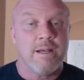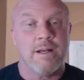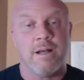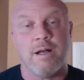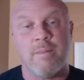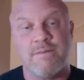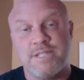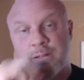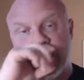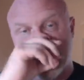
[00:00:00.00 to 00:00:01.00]
I've
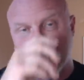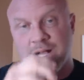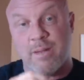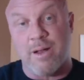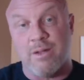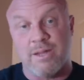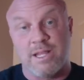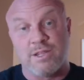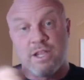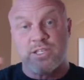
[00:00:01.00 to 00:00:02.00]
seen people talk about
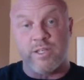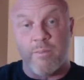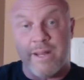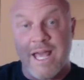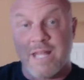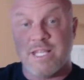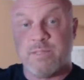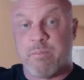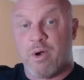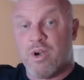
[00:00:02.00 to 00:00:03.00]
like somebody had these
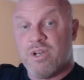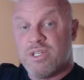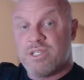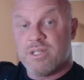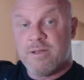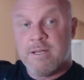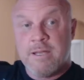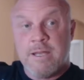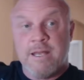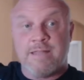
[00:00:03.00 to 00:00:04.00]
burns
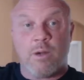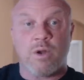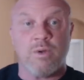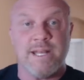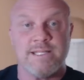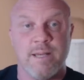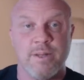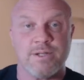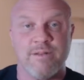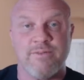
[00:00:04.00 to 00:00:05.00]
that were crazy. I'm
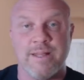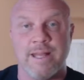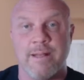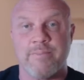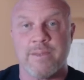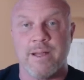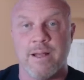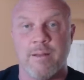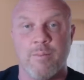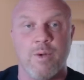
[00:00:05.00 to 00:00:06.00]
gonna try to find that
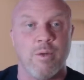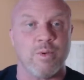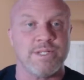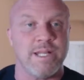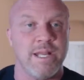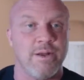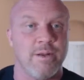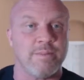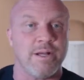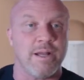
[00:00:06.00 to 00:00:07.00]
while we're sitting here and
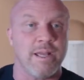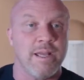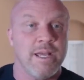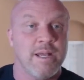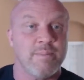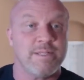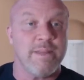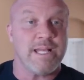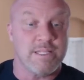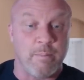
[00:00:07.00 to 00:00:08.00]
I'm talking. But
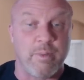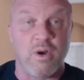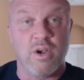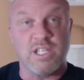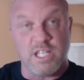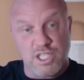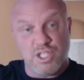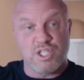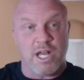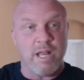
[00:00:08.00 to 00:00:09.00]
somebody had some burns, like
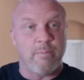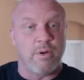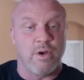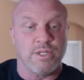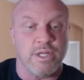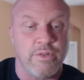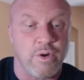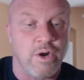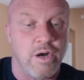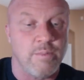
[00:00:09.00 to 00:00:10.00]
these giant burns on
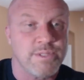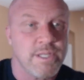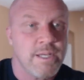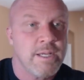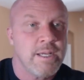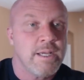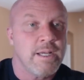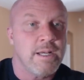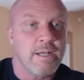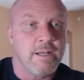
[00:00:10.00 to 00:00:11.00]
their arms
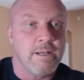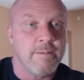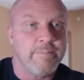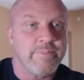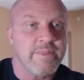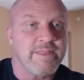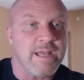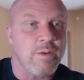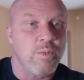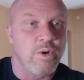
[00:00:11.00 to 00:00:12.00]

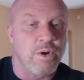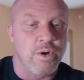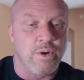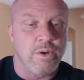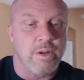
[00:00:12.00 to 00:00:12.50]
that were